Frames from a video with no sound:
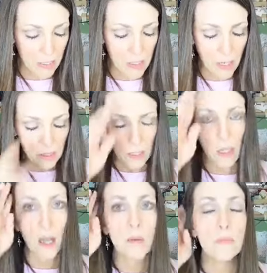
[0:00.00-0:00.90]
I said,
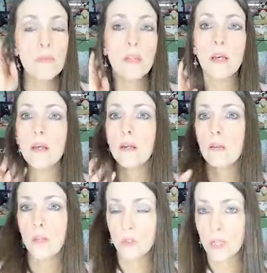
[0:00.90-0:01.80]

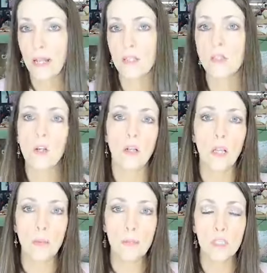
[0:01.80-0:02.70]
those classes are
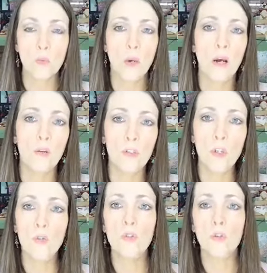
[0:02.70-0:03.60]
clubs as well.
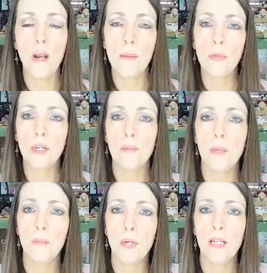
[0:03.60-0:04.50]
New scrapbook and
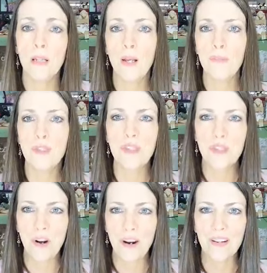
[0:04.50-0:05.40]
memory clubs
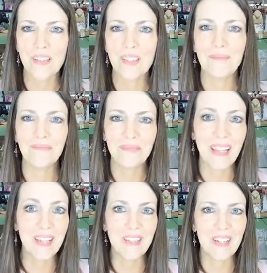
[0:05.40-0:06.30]
start,
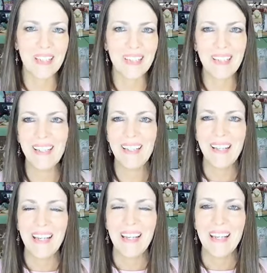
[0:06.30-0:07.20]
thank you, Tracy,
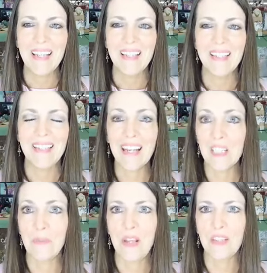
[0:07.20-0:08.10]

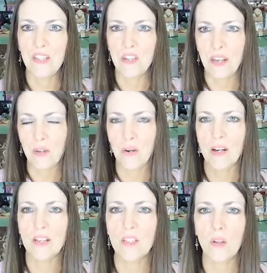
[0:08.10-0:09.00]
next month in
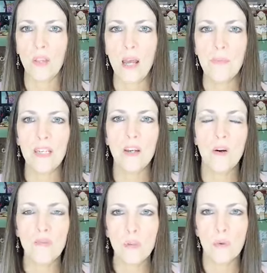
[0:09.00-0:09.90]
January. So let me
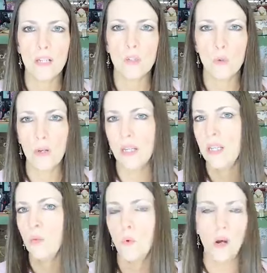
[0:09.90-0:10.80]
know if you want to join
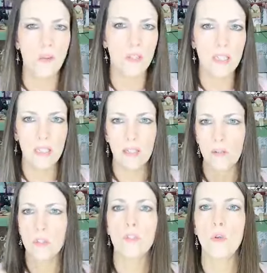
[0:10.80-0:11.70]
and you want all the
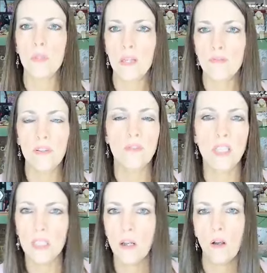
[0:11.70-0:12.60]
details. It's only a
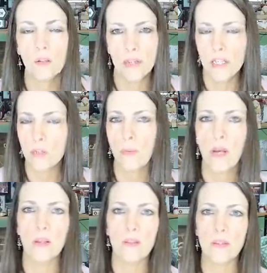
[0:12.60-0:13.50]
$15 each
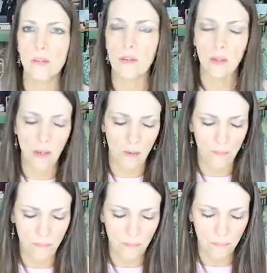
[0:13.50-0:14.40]
month,
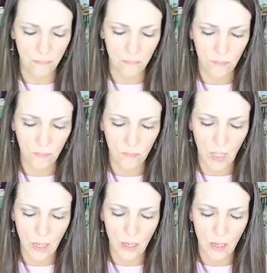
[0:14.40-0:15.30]

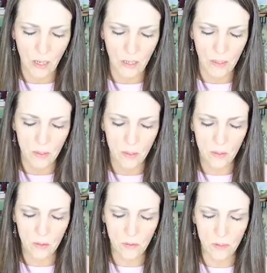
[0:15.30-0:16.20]
and
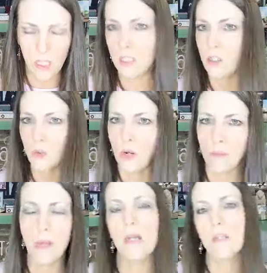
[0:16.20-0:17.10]
10 to 12
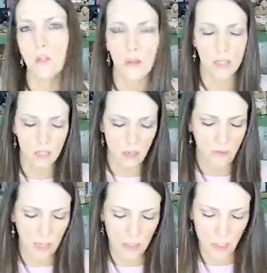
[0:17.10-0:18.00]
months, all that
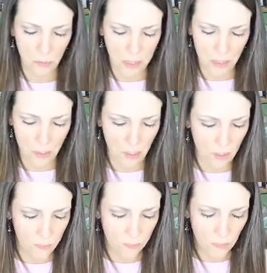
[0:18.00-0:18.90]
stuff. I can explain it to you.